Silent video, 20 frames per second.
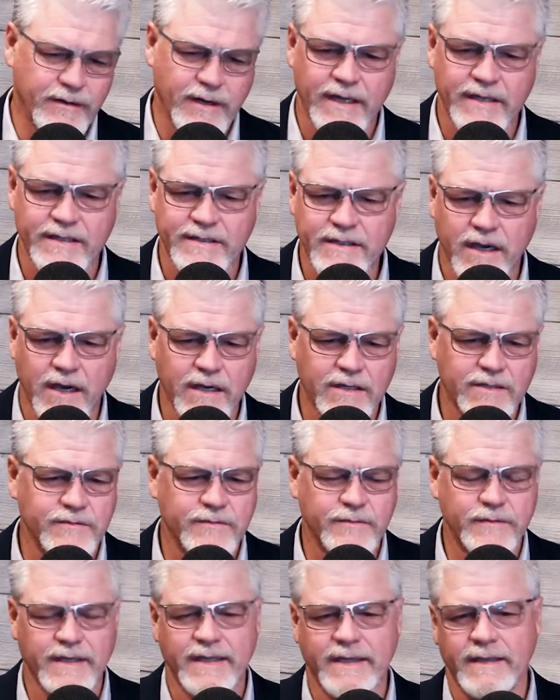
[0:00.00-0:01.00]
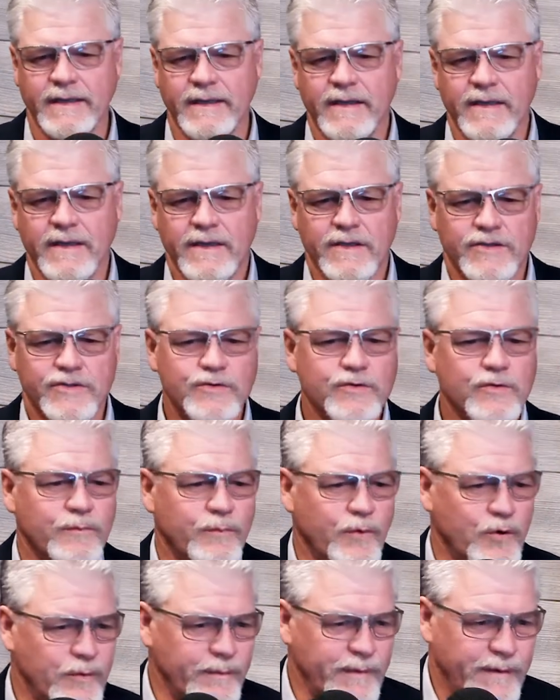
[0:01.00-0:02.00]
talked to a school
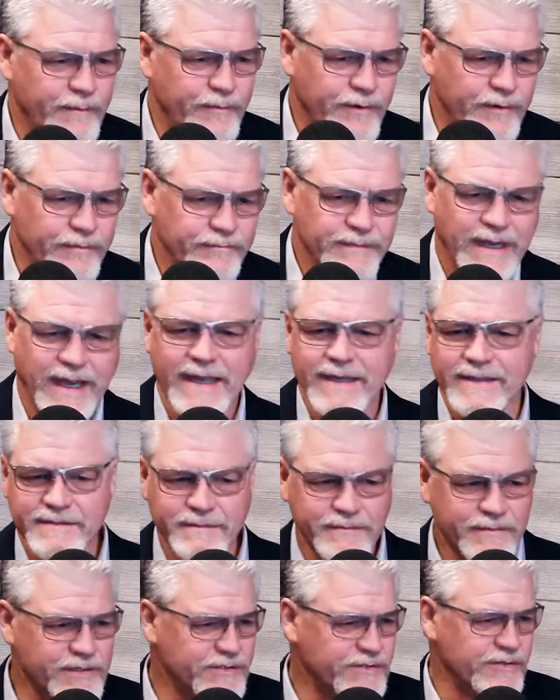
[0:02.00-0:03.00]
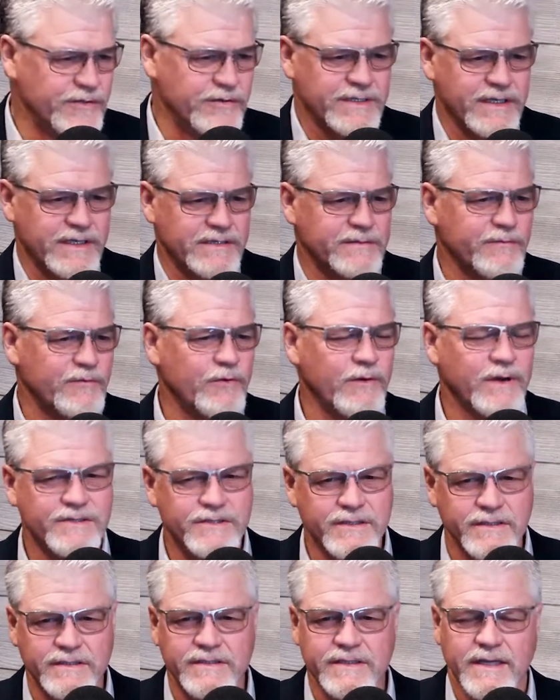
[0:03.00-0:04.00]
board member. I had some concerns, had some
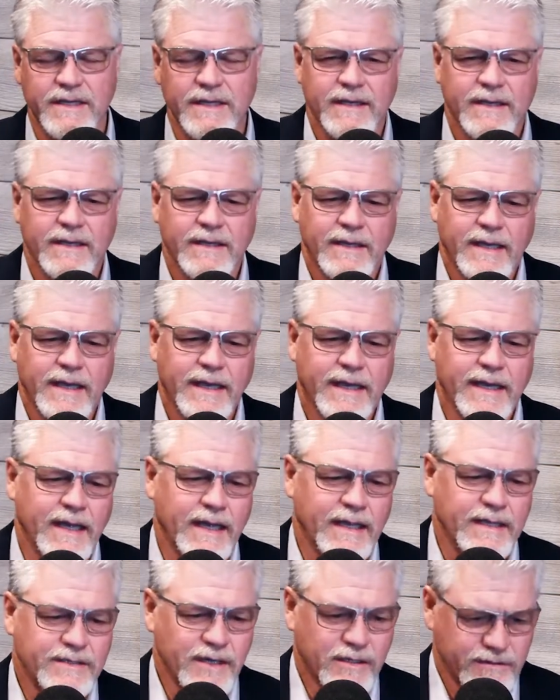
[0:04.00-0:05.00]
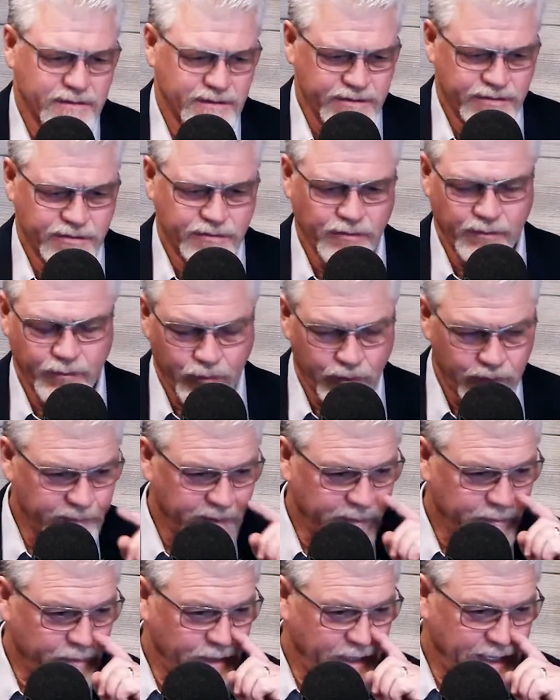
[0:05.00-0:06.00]
questions, and I talked to the school board
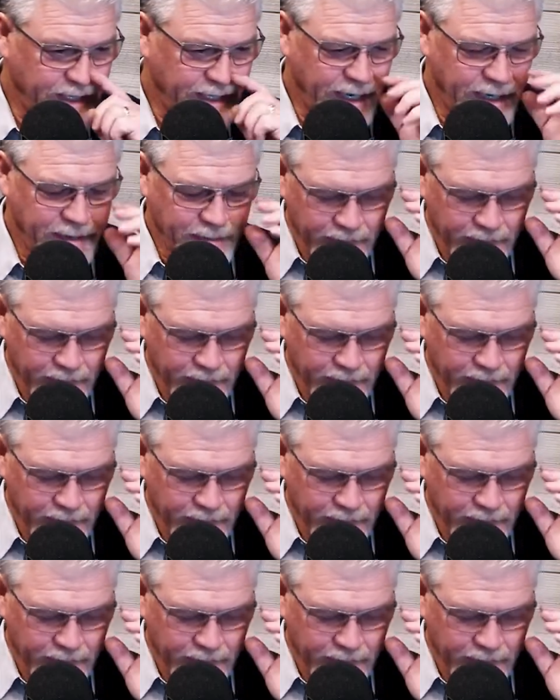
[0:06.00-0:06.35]
member. And